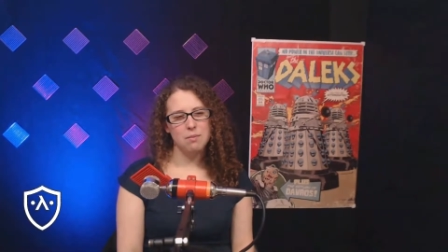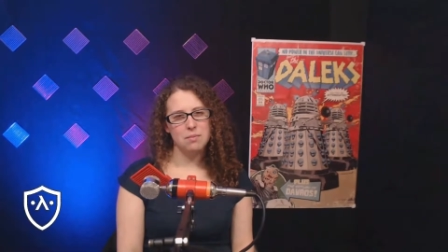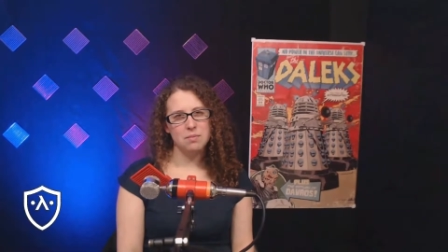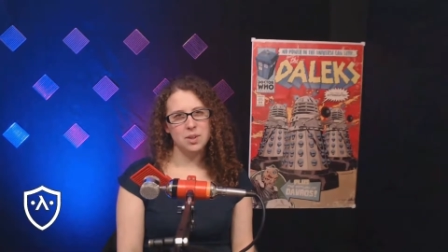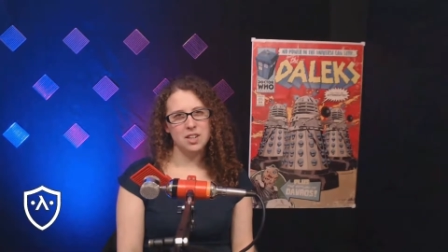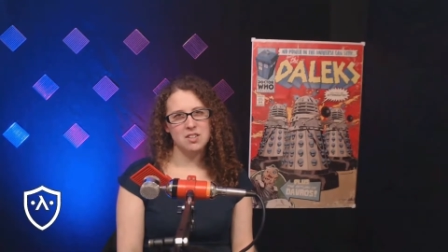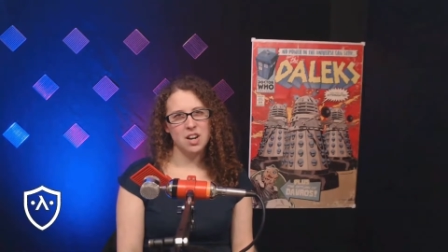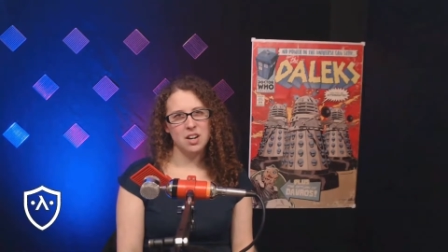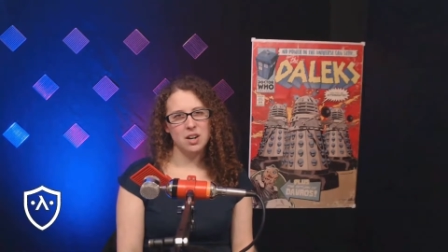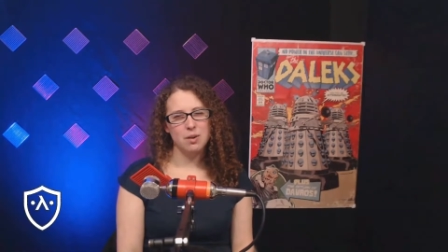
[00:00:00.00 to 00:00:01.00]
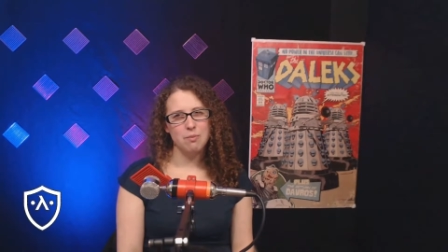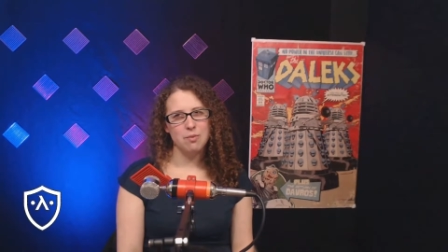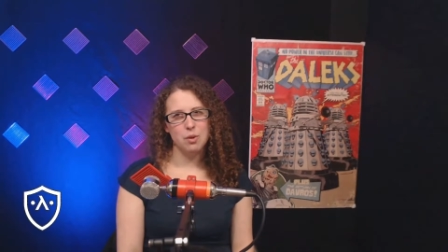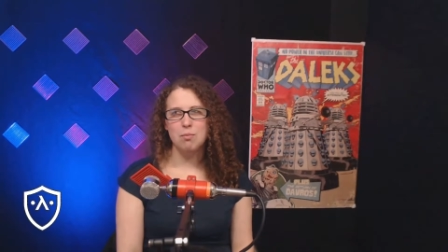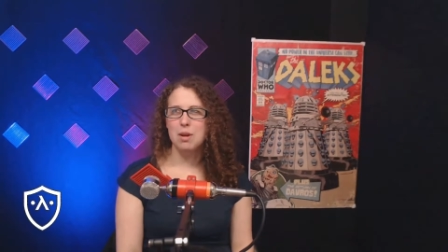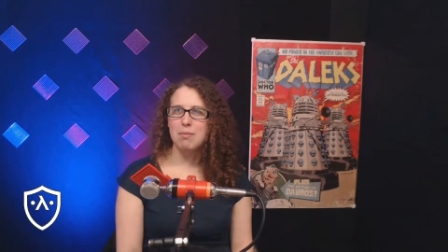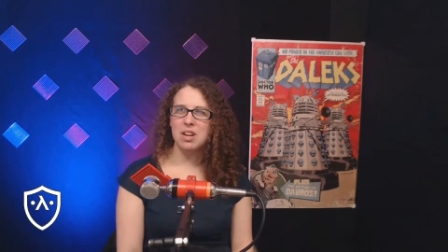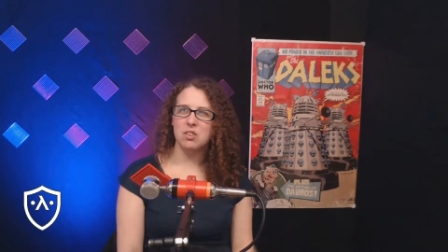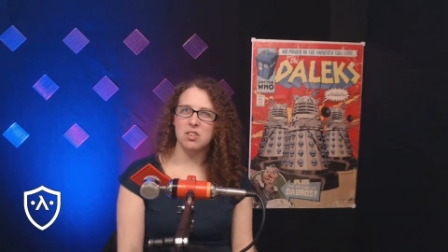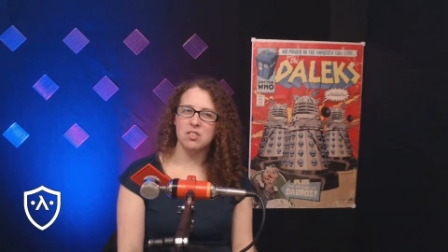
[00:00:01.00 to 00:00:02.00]
like, Die Hard, to me,
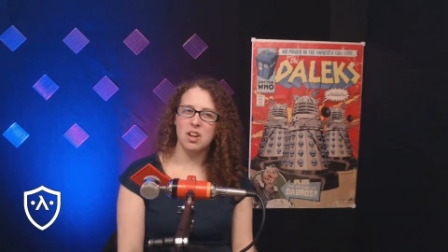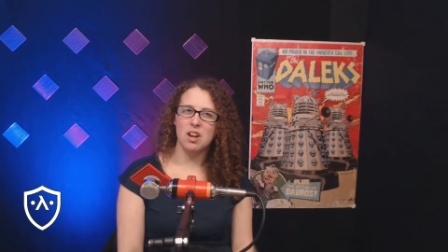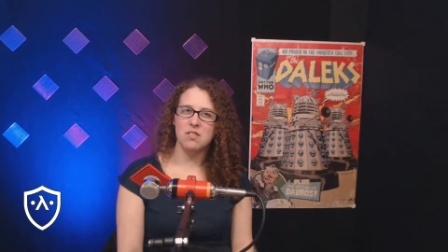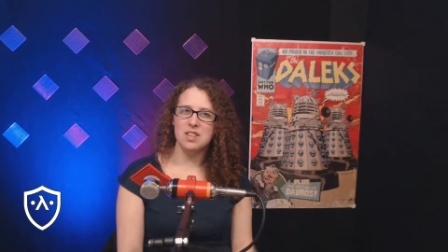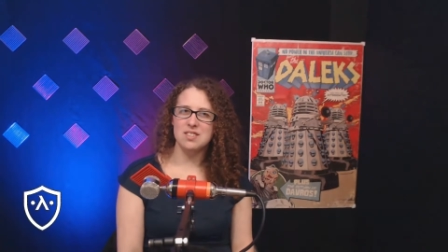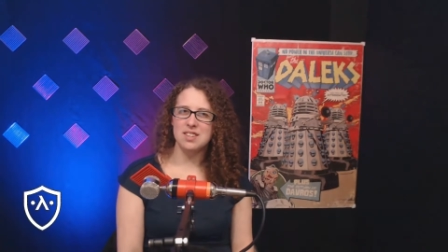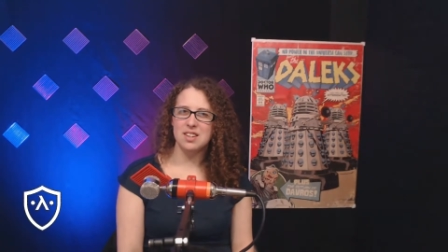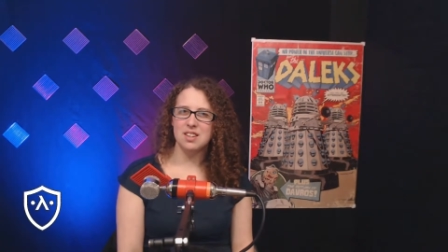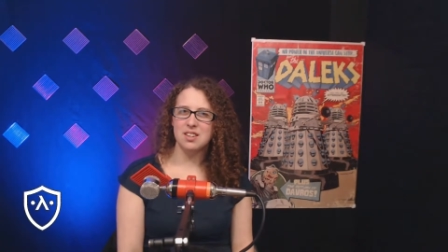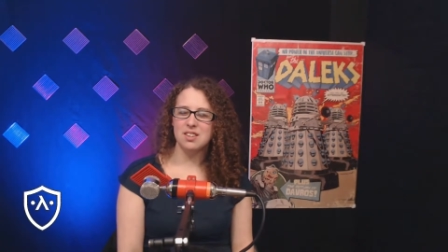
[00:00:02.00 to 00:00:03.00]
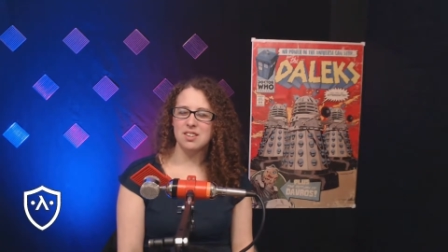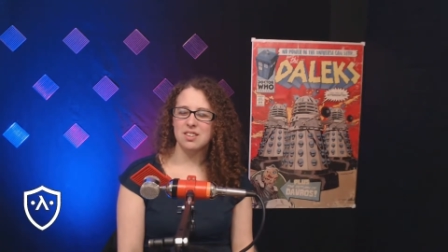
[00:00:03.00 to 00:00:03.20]
makes sense kind of as, like,